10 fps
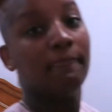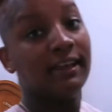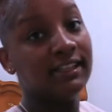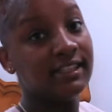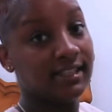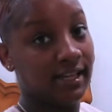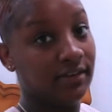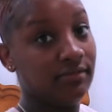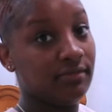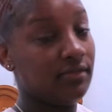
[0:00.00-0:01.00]
It
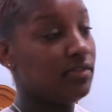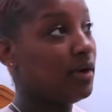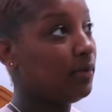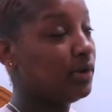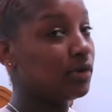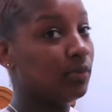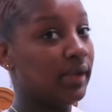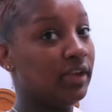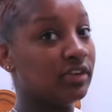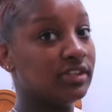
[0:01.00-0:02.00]
said that when you're
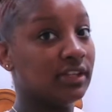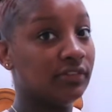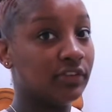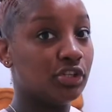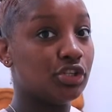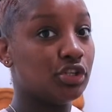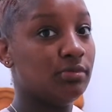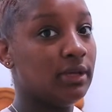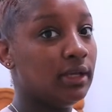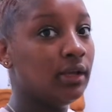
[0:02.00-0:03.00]
weighing yourself, it should
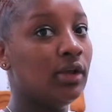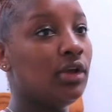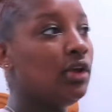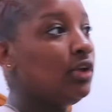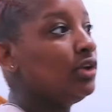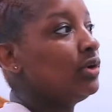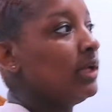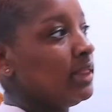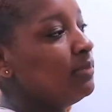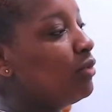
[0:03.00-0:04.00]
be, you know,
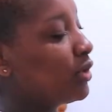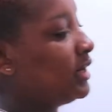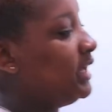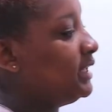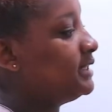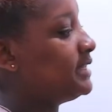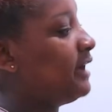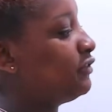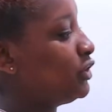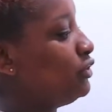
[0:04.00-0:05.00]
in the mornings
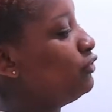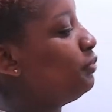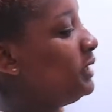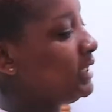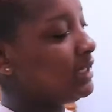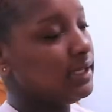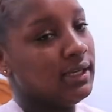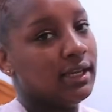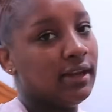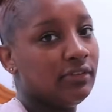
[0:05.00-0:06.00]
after you've
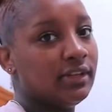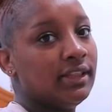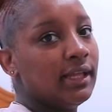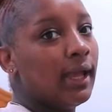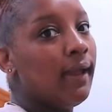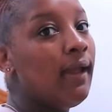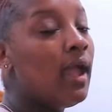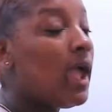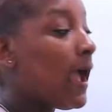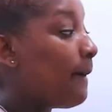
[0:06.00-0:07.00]
peed and everything
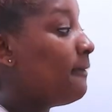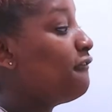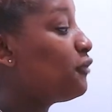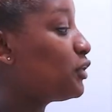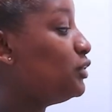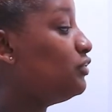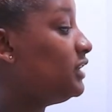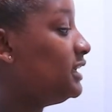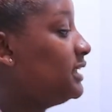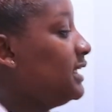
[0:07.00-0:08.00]
and before you've
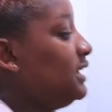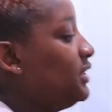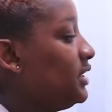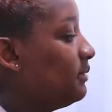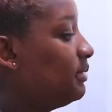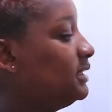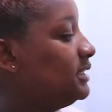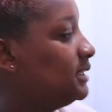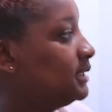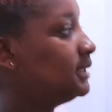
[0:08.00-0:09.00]
eaten anything.
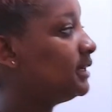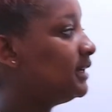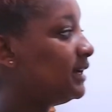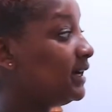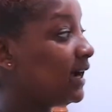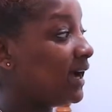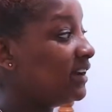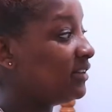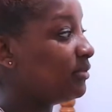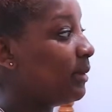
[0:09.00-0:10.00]
But I
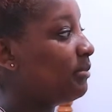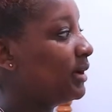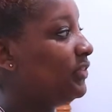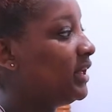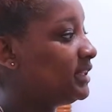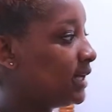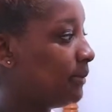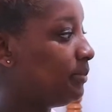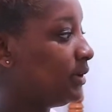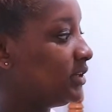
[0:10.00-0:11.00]
didn't remember at that
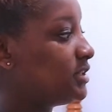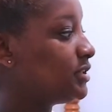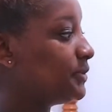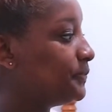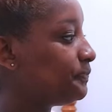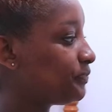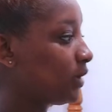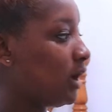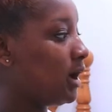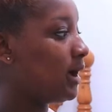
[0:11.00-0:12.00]
time. Plus,
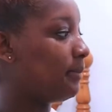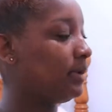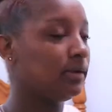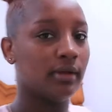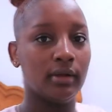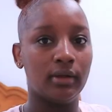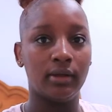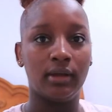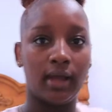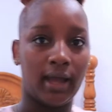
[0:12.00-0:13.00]
um,
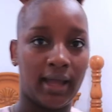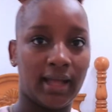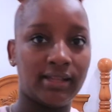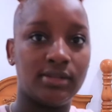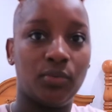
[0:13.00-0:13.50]
I had to